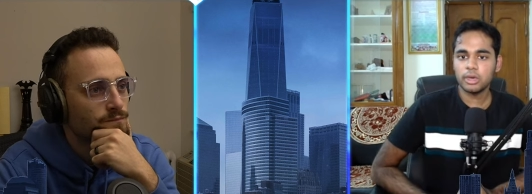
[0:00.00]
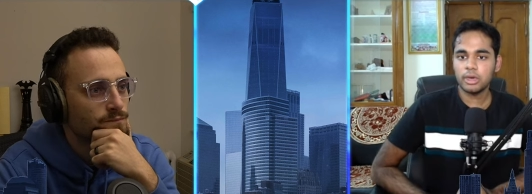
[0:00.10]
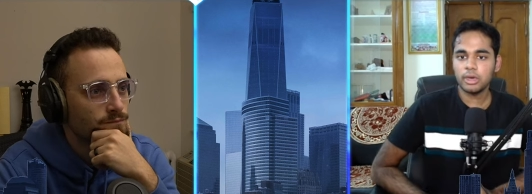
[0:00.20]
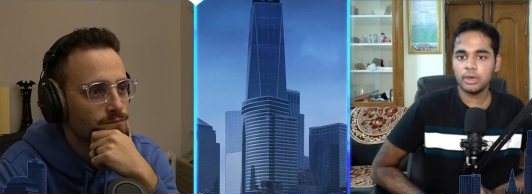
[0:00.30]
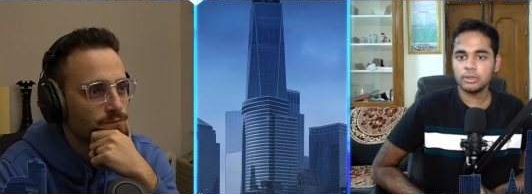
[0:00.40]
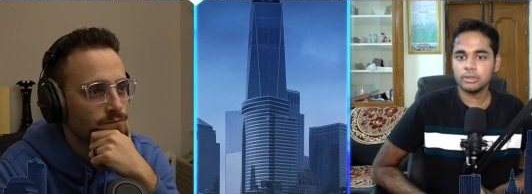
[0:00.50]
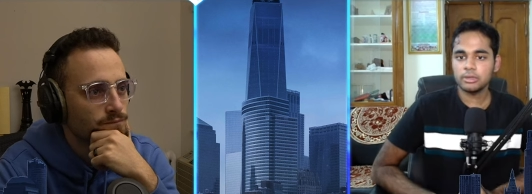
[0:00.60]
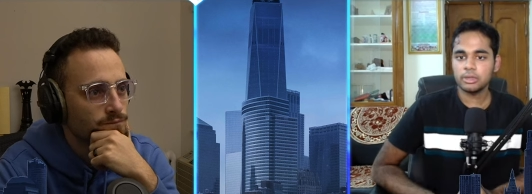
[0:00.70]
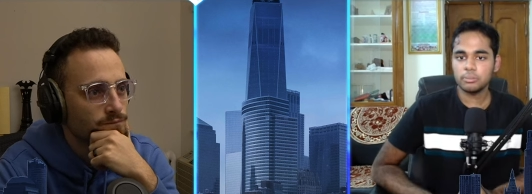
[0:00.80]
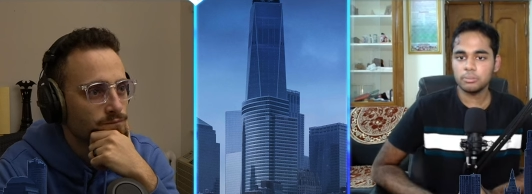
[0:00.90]
Speaker 1: And
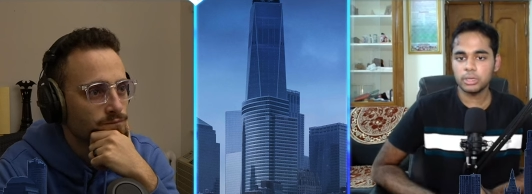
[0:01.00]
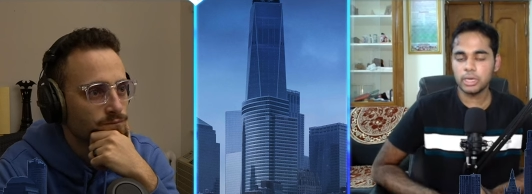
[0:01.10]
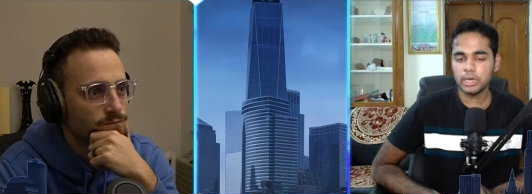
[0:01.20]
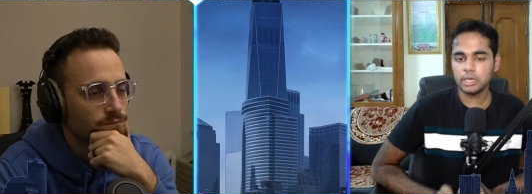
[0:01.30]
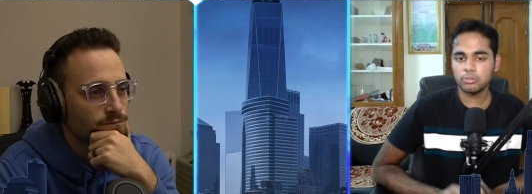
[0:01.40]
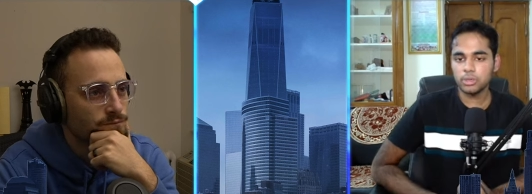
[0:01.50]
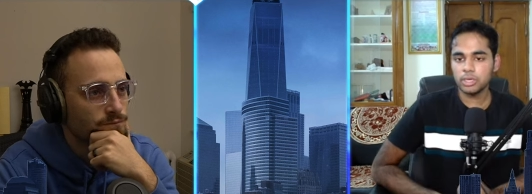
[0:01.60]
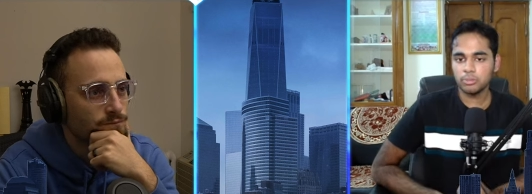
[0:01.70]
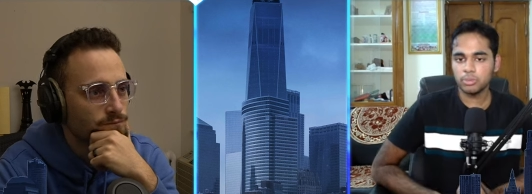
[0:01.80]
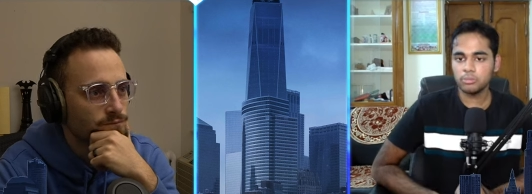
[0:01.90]
but against me, he
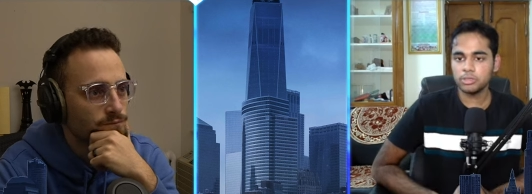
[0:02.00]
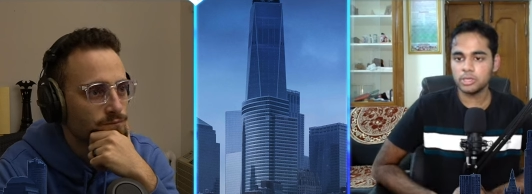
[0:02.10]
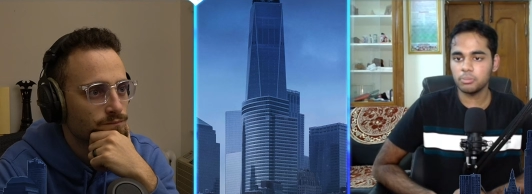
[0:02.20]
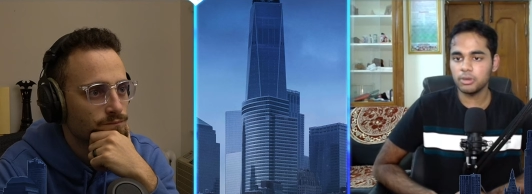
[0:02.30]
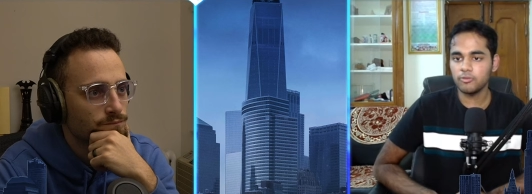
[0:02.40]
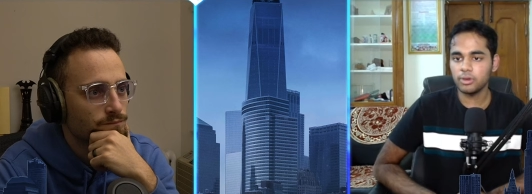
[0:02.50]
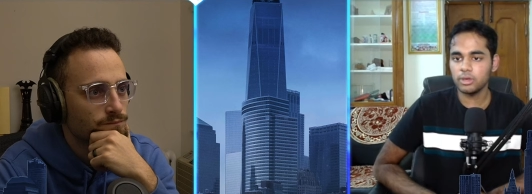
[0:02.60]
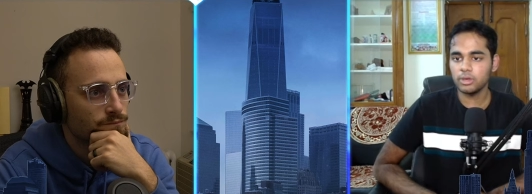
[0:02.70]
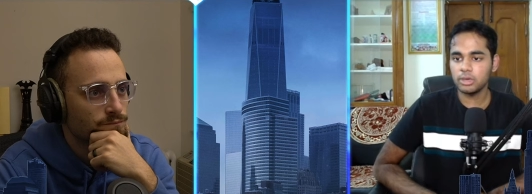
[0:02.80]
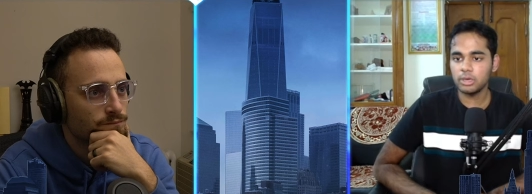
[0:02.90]
played bishop b4.
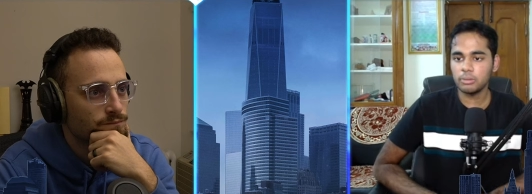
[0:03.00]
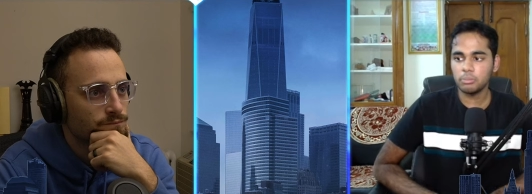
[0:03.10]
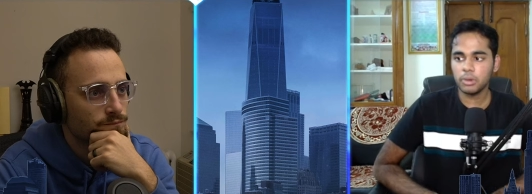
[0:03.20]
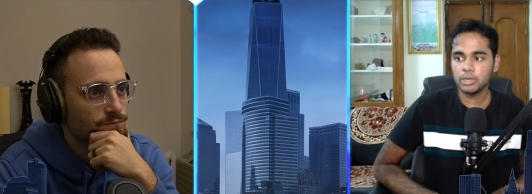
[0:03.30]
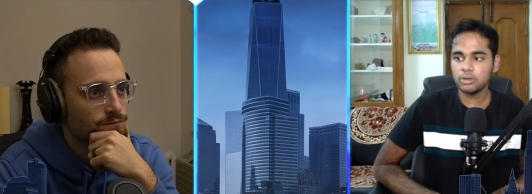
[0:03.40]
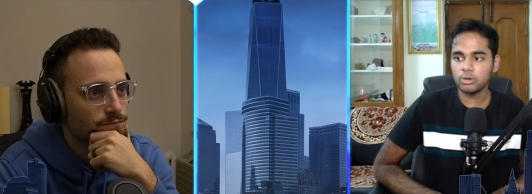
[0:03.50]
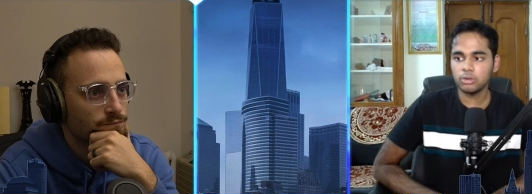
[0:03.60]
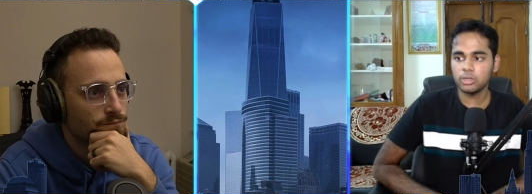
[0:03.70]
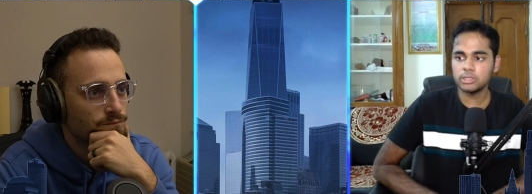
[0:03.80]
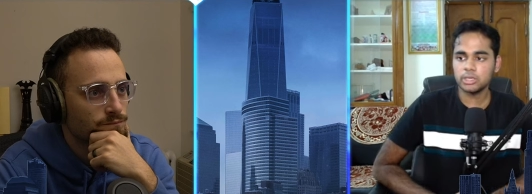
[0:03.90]
My
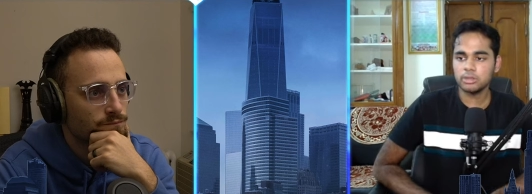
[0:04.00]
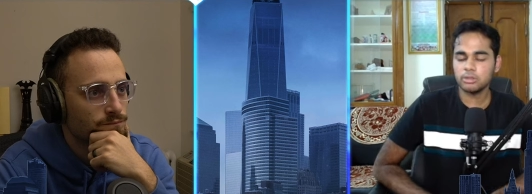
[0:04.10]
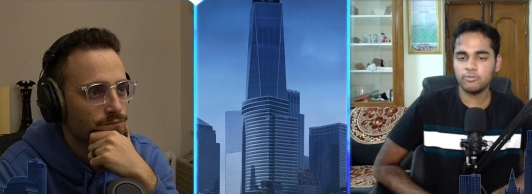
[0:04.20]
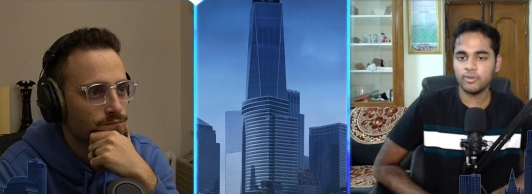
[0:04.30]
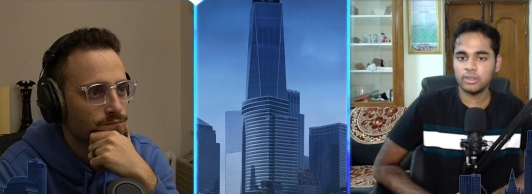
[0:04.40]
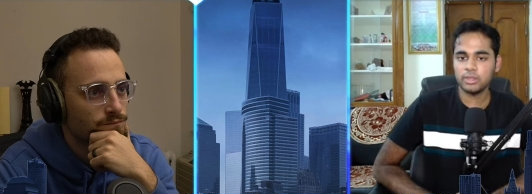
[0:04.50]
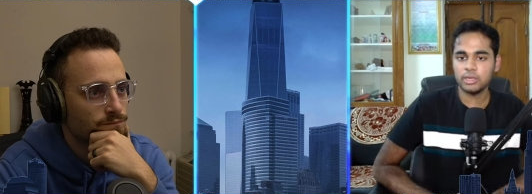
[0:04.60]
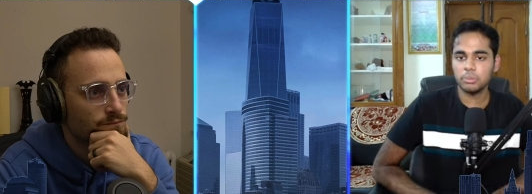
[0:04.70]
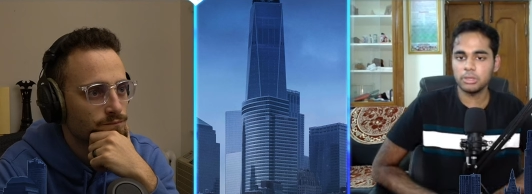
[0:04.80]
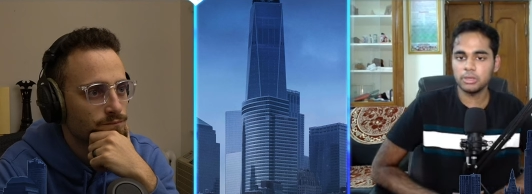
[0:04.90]
knowledge there is very
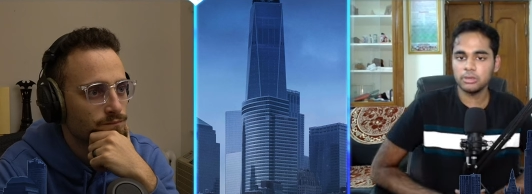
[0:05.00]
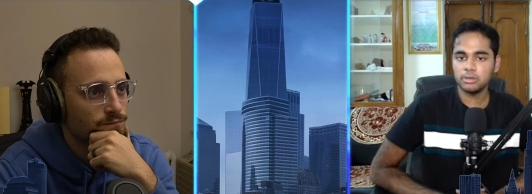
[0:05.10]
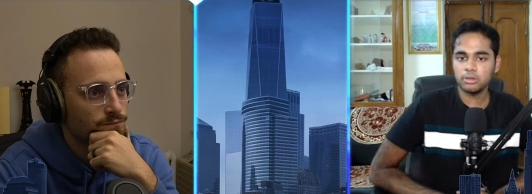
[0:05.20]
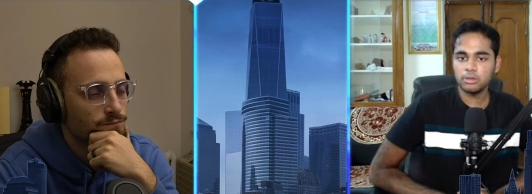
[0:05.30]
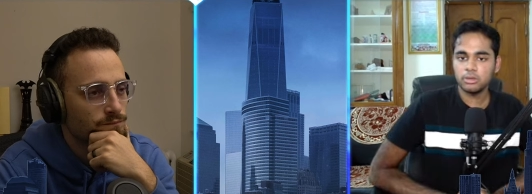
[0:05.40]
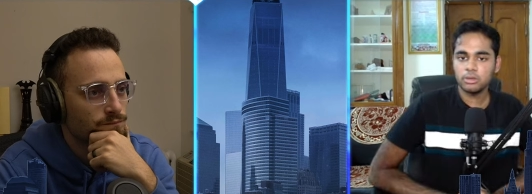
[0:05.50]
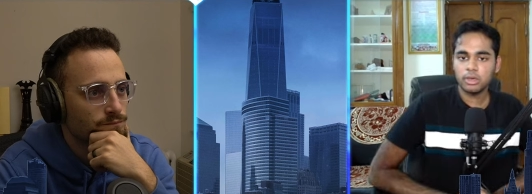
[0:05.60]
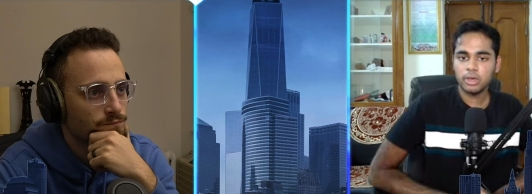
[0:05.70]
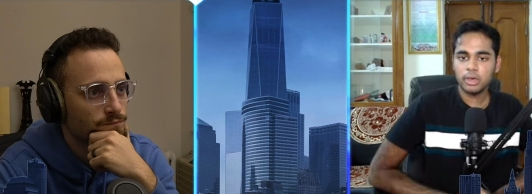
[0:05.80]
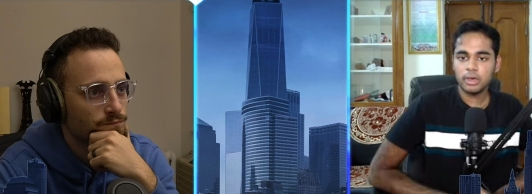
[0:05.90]
limited,
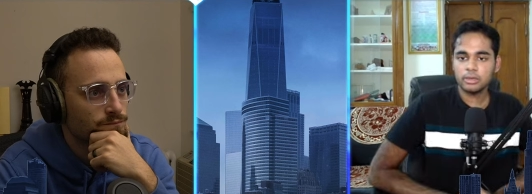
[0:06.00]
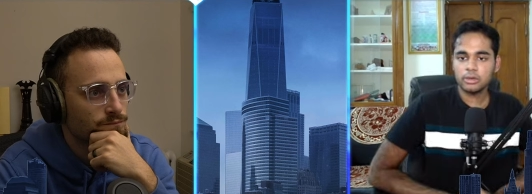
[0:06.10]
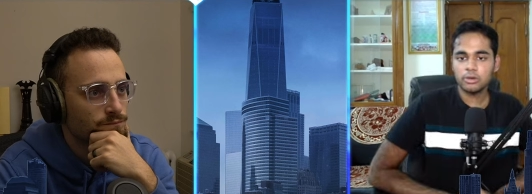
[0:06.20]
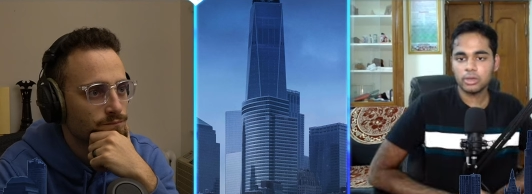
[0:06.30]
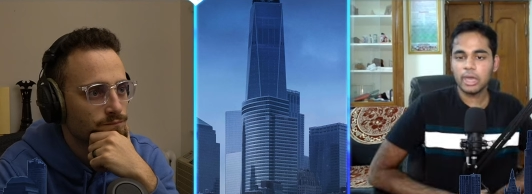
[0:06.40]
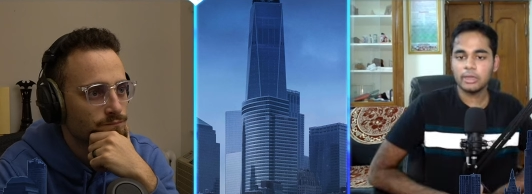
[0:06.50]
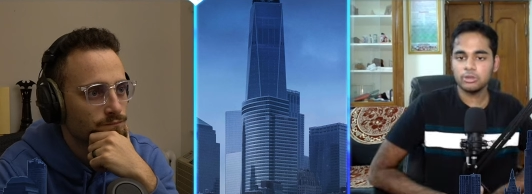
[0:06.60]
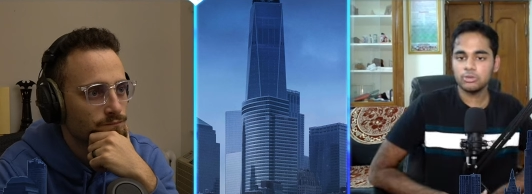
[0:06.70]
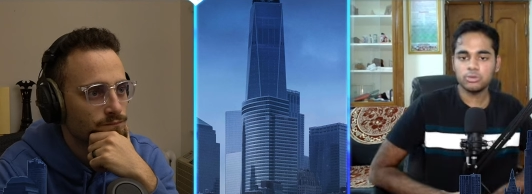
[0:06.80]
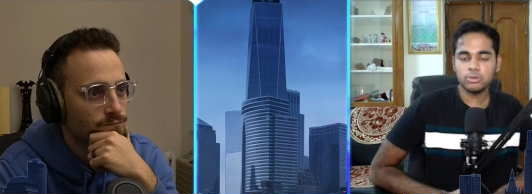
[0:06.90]
and okay, I
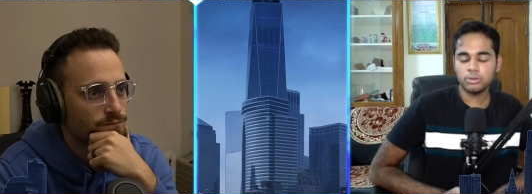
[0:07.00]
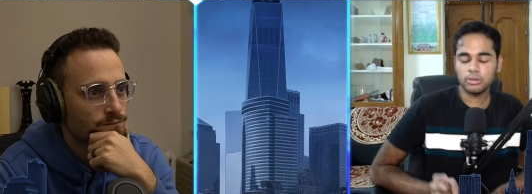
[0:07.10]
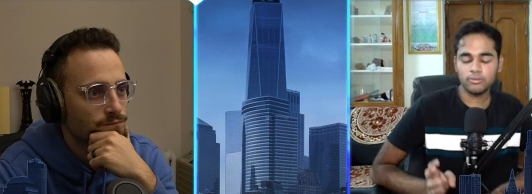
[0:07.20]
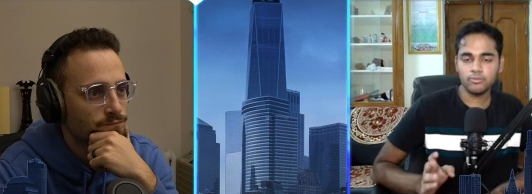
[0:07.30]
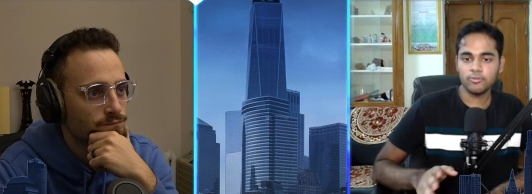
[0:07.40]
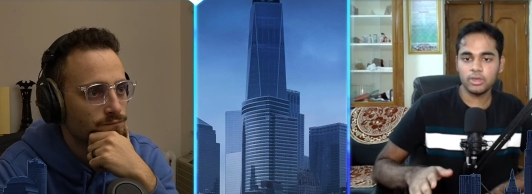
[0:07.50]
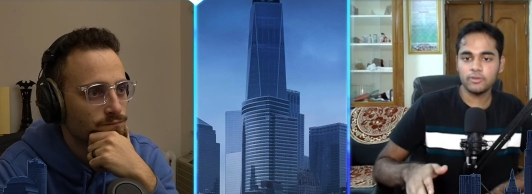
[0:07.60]
knew very